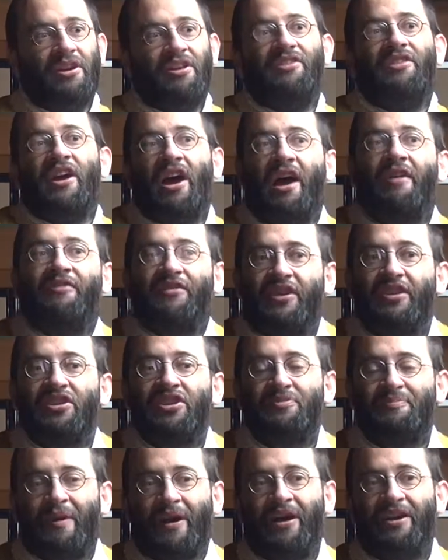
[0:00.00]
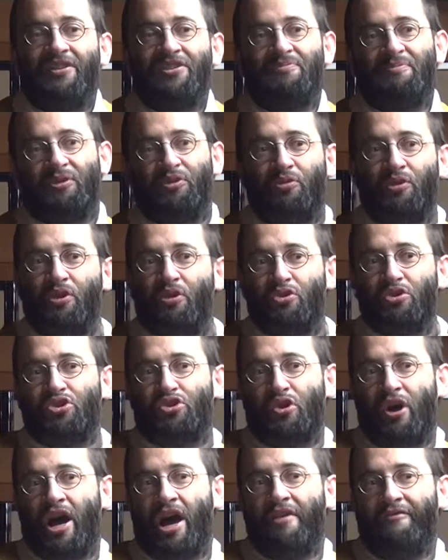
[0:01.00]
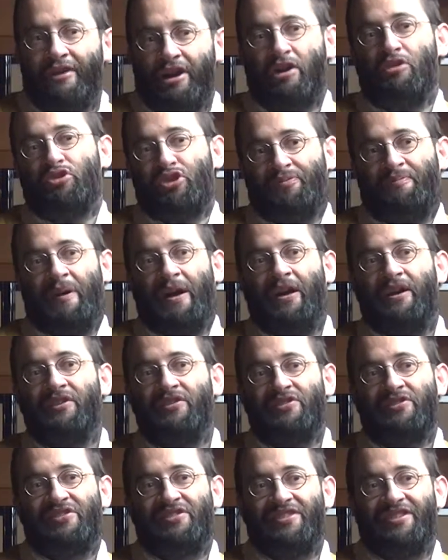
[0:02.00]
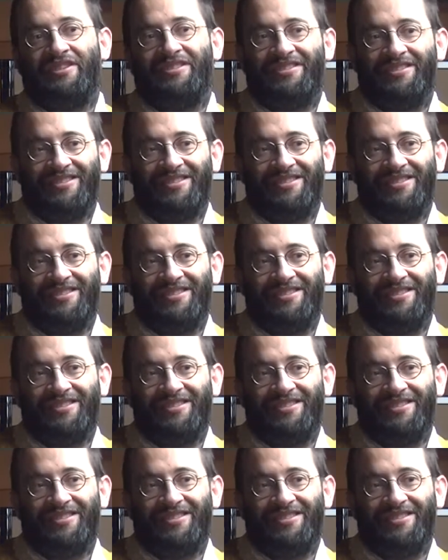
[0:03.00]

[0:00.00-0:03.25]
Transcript: they have their spies, but we also have our spies.